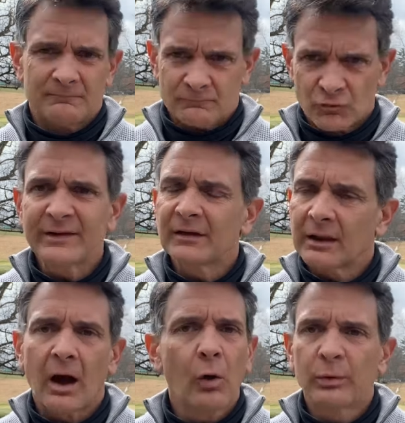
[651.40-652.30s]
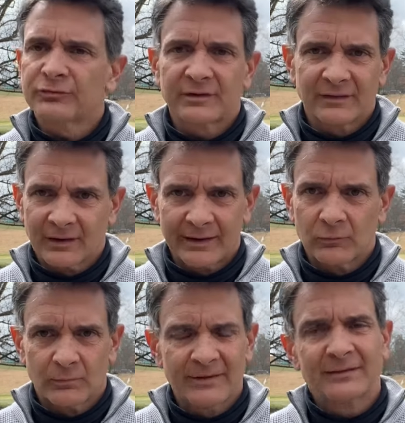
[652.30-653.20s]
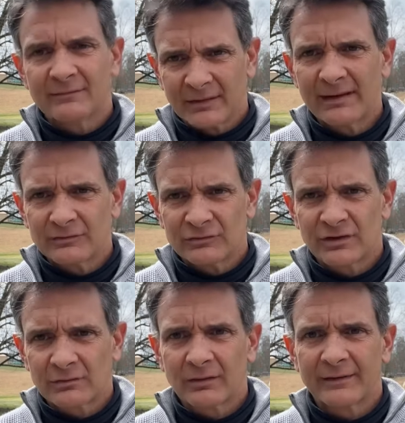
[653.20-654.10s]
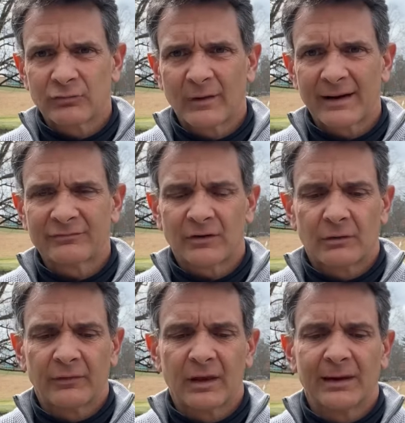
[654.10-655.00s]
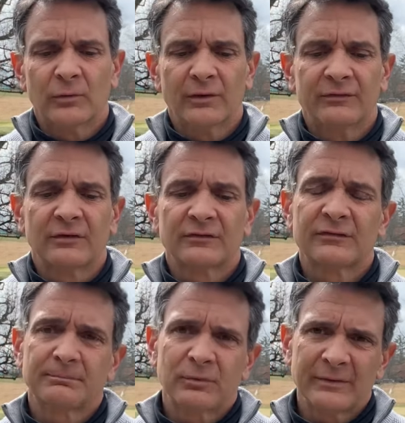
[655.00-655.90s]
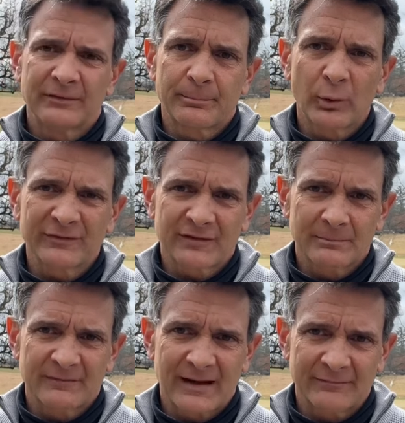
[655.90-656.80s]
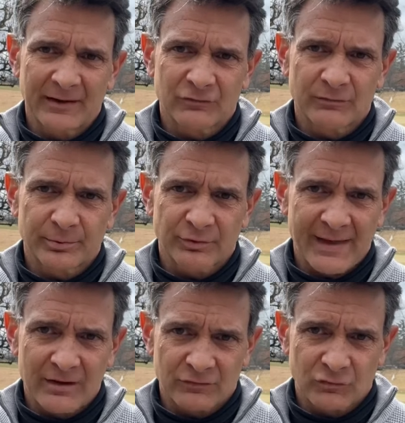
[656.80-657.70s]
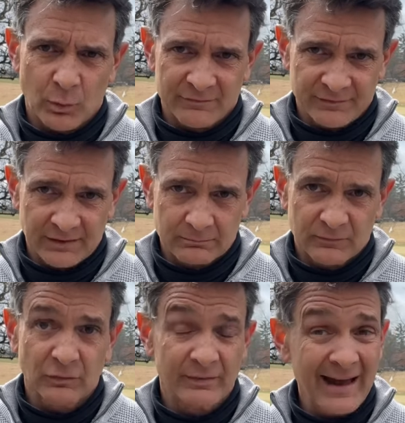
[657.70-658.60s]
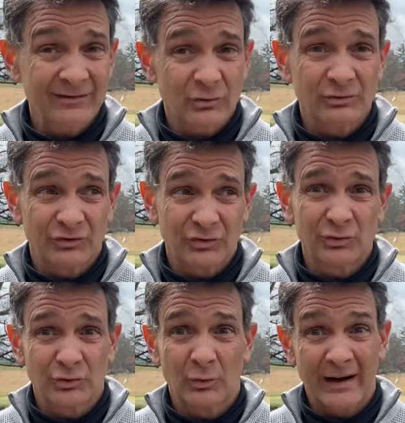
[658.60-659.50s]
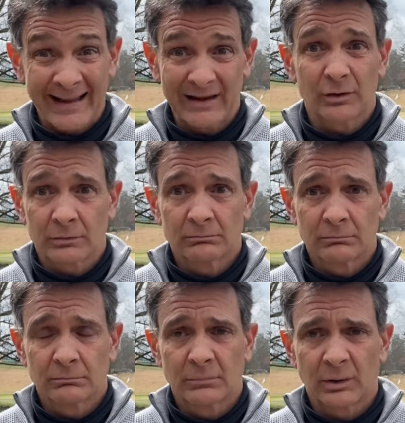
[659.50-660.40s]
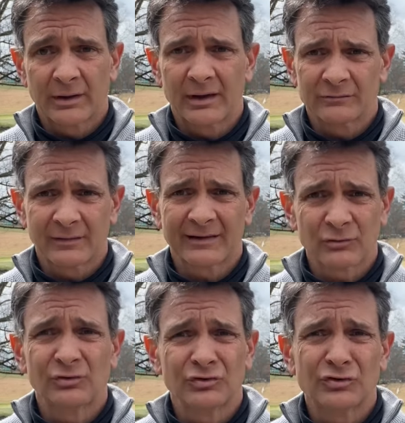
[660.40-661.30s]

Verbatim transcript: read the always read the label but generally what i saw on the label is it's it's 0.75 ounces per thousand square feet so that is going to do you an acre okay so that's going to do